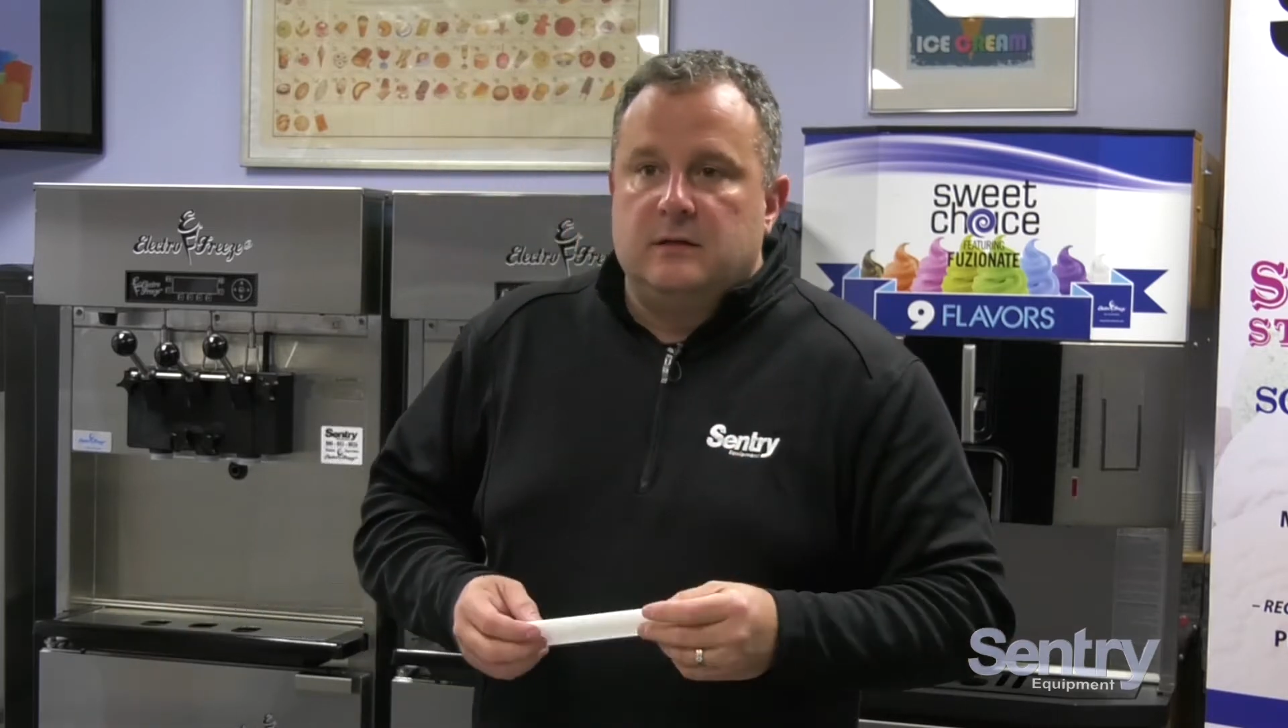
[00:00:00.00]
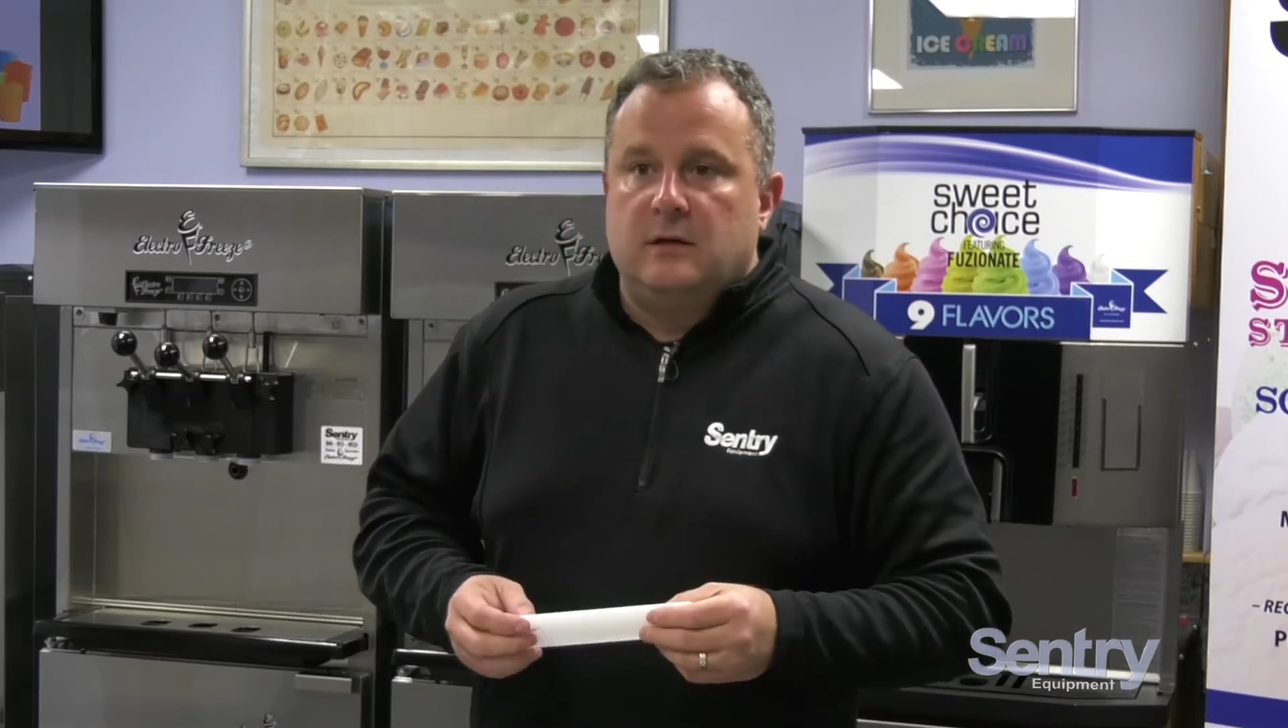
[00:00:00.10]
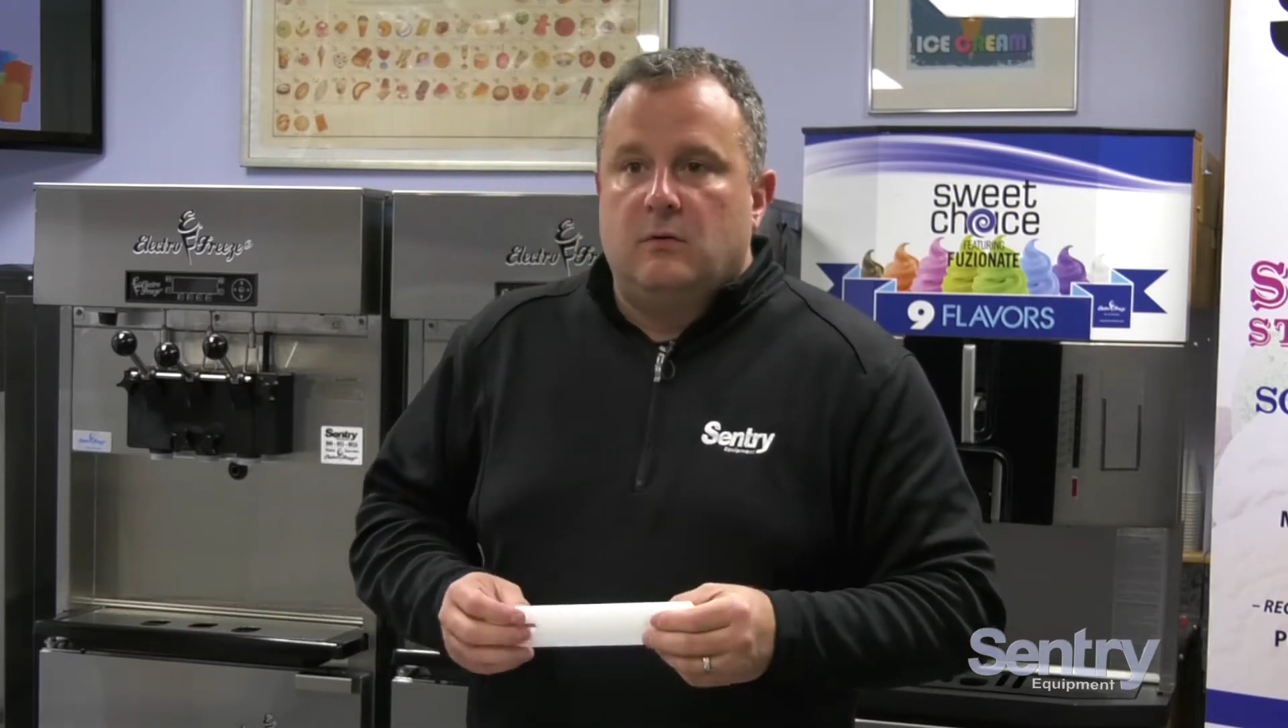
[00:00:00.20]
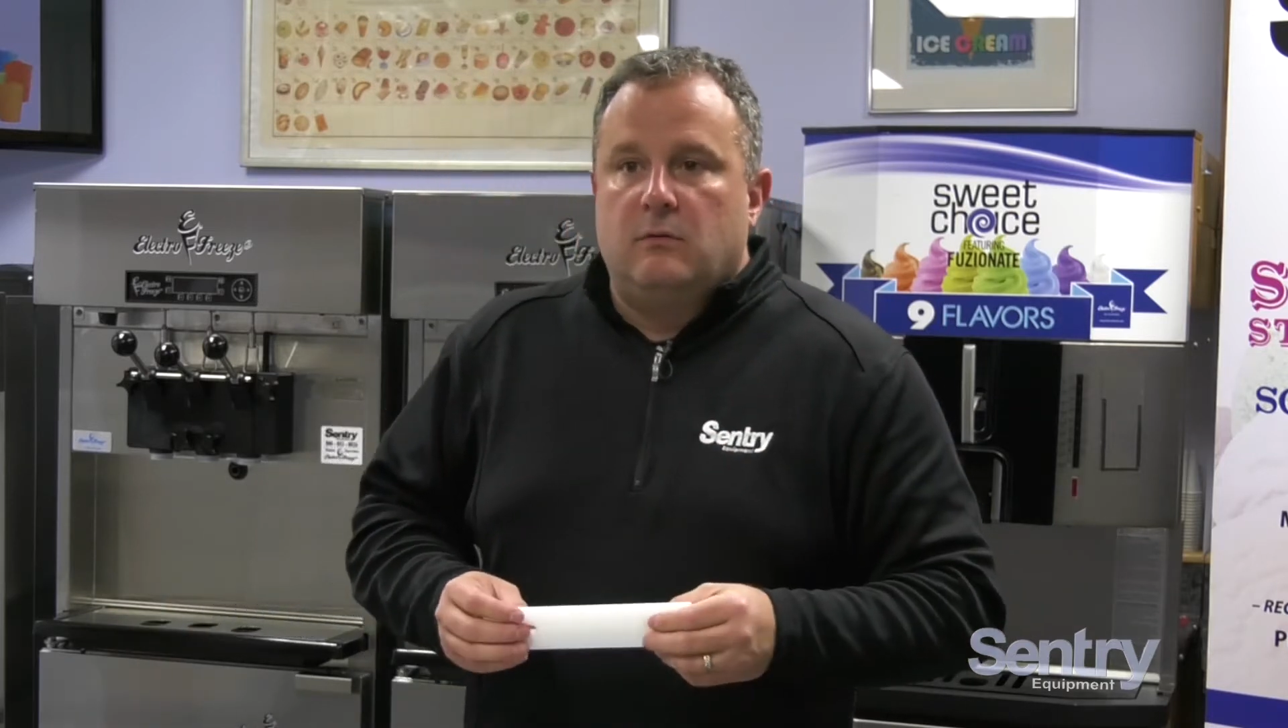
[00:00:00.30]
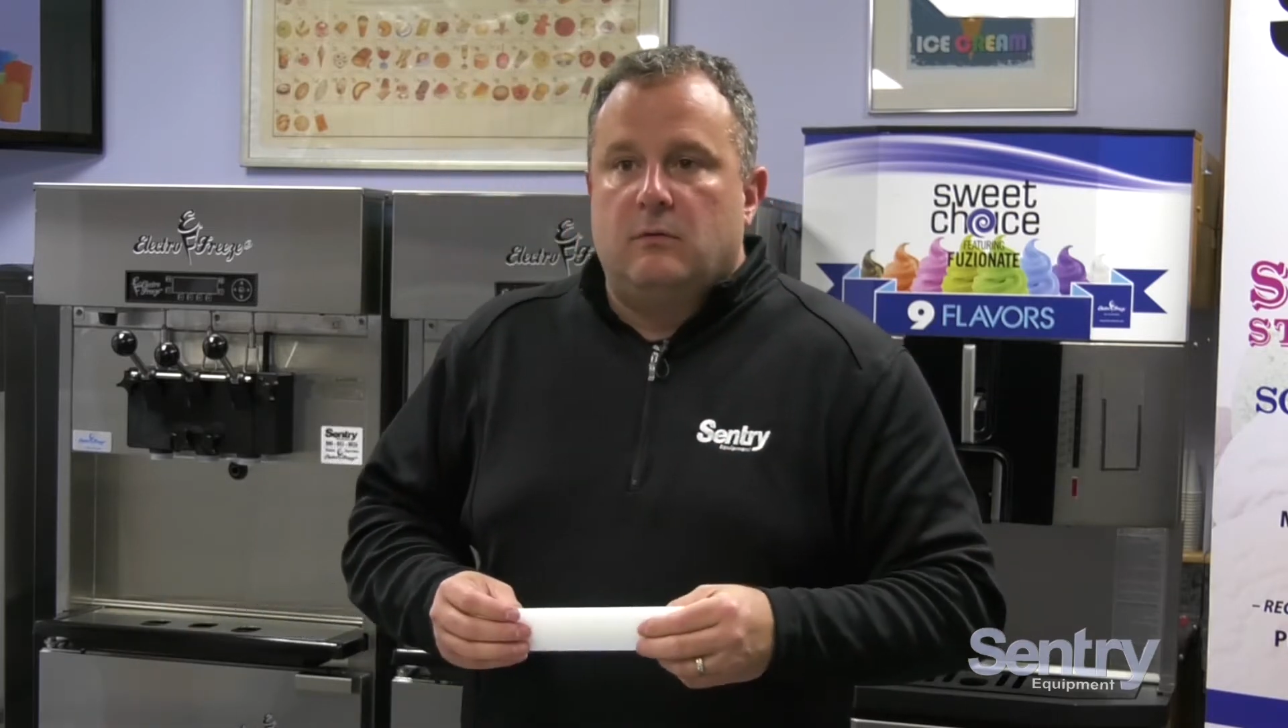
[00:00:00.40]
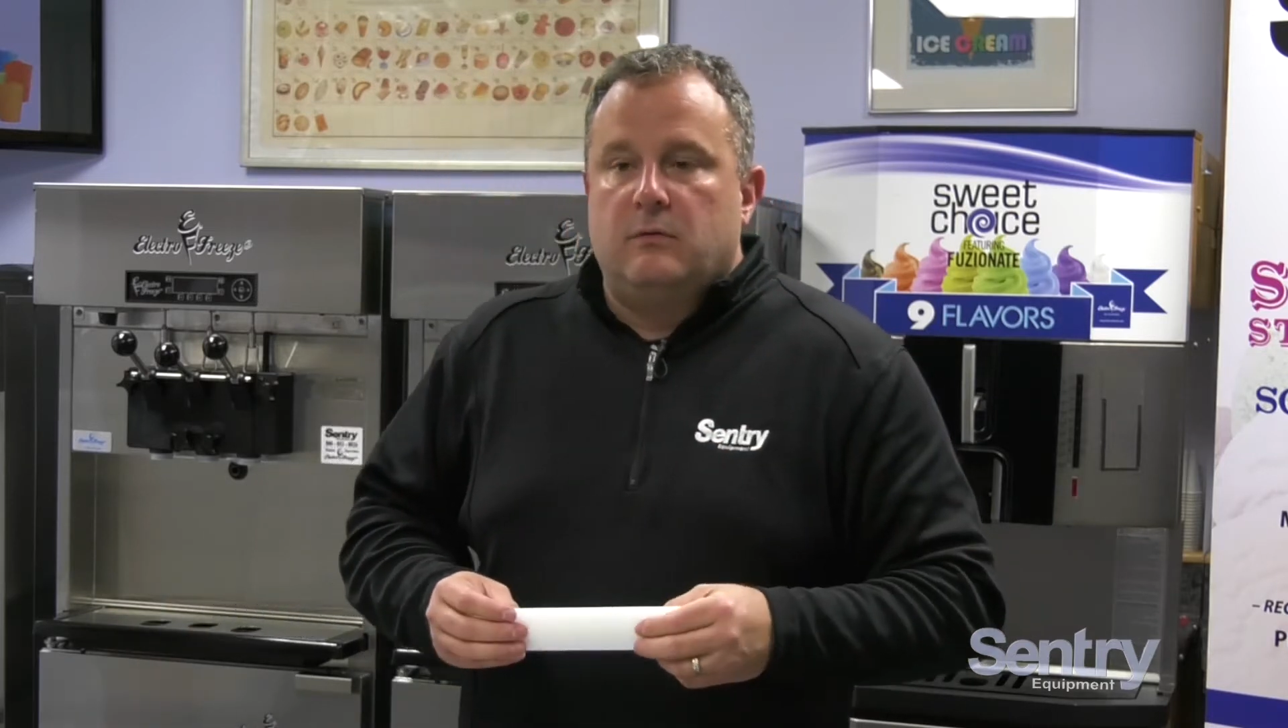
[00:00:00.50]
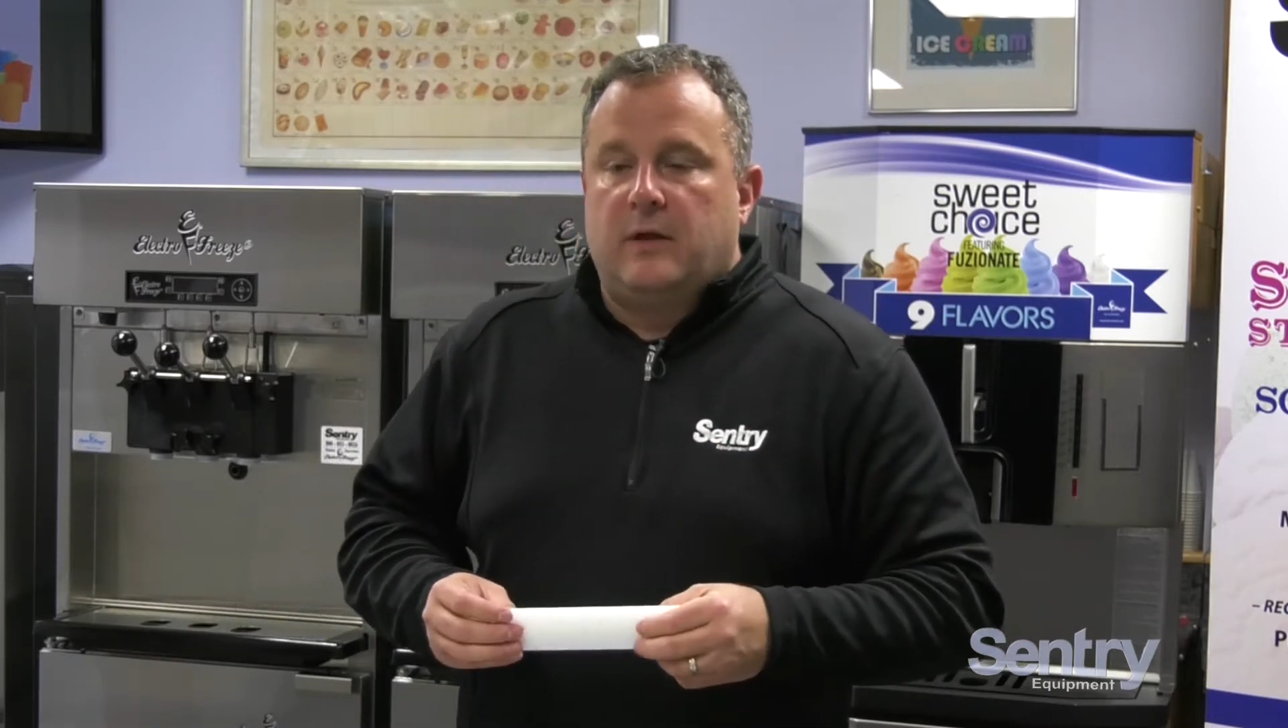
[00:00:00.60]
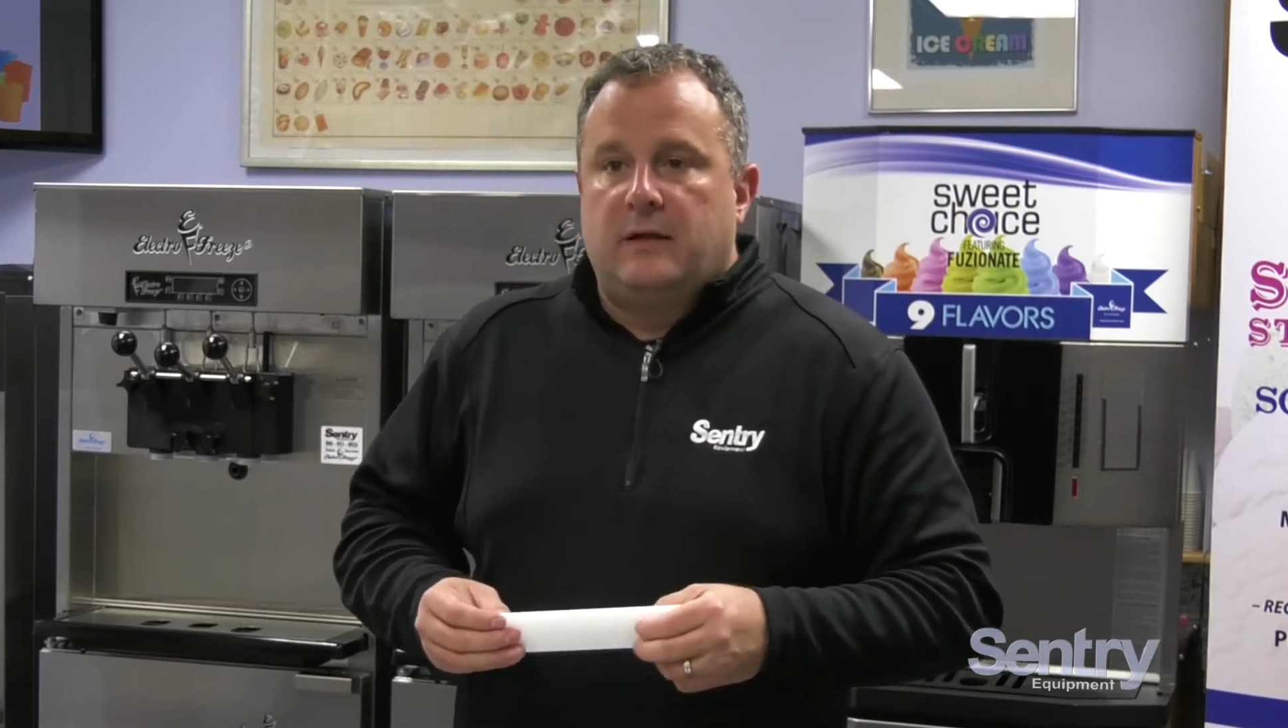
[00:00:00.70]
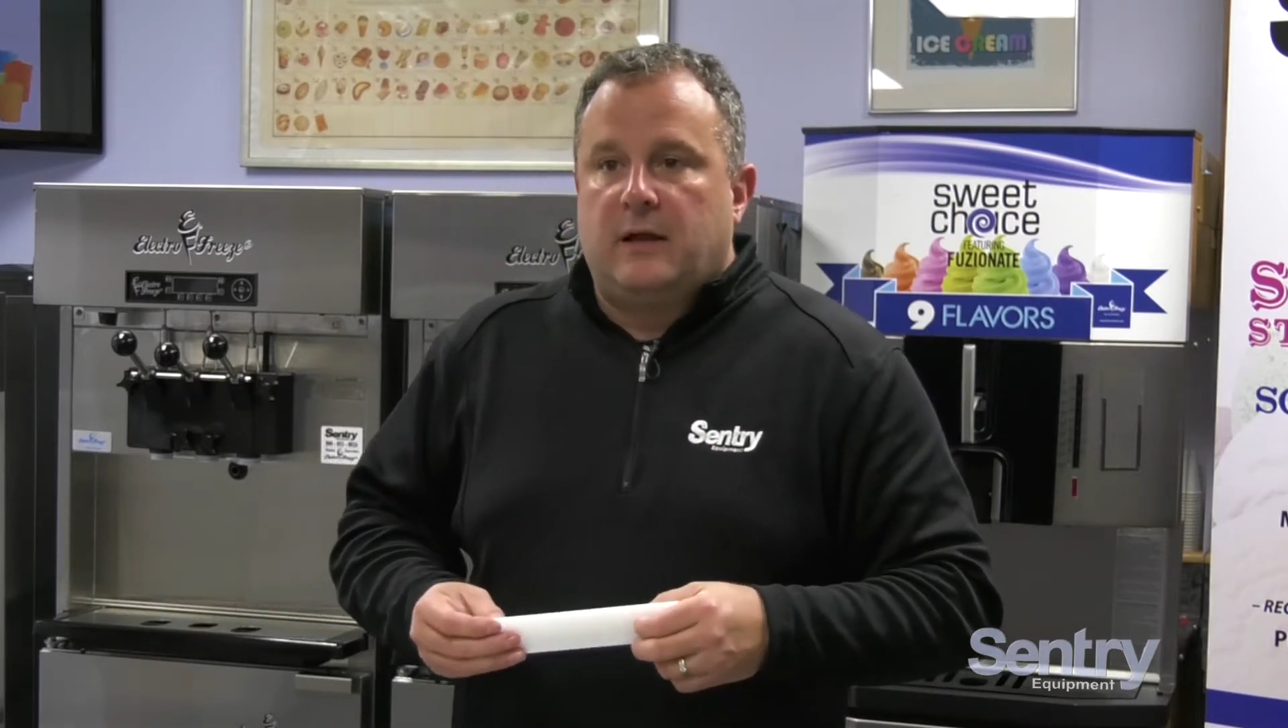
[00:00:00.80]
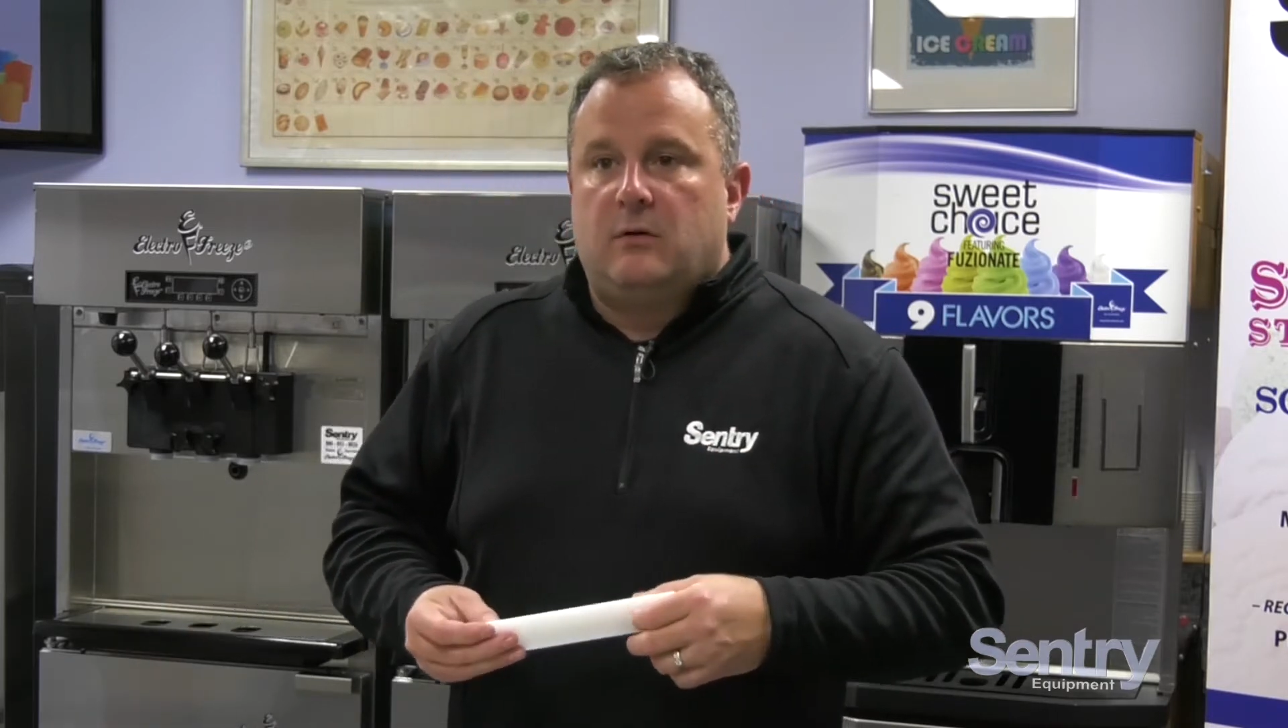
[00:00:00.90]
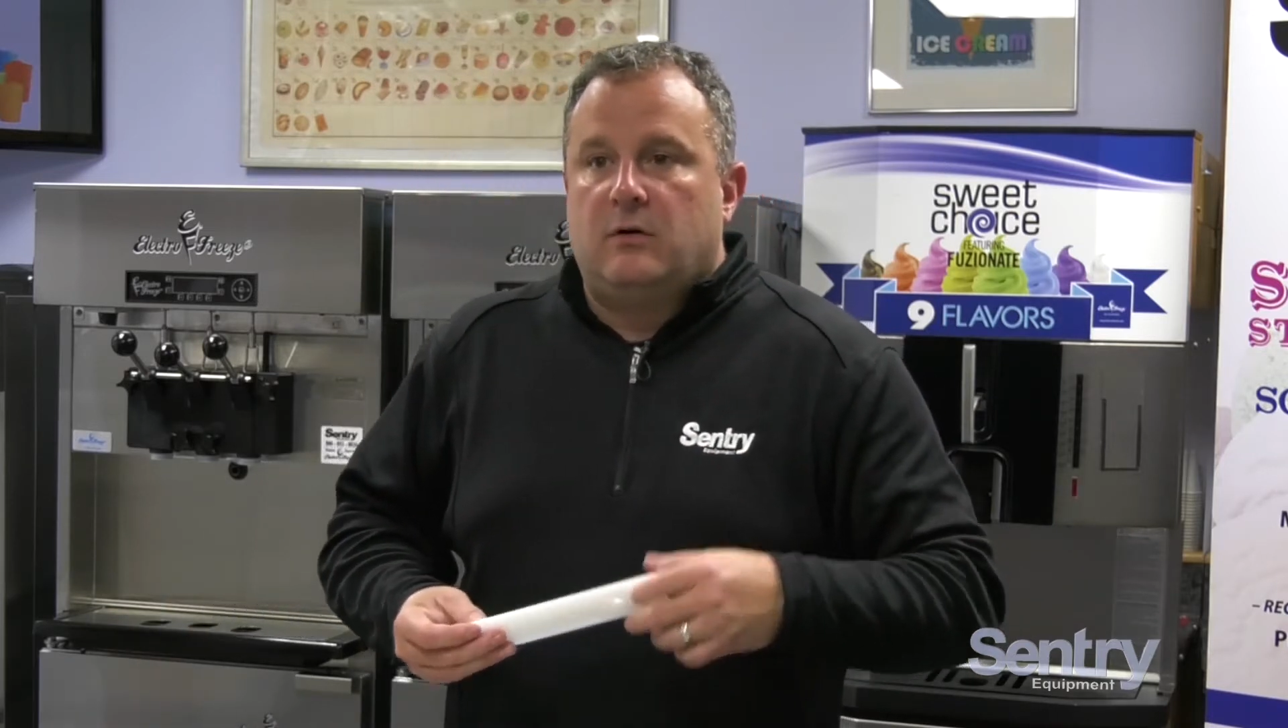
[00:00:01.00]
you know, that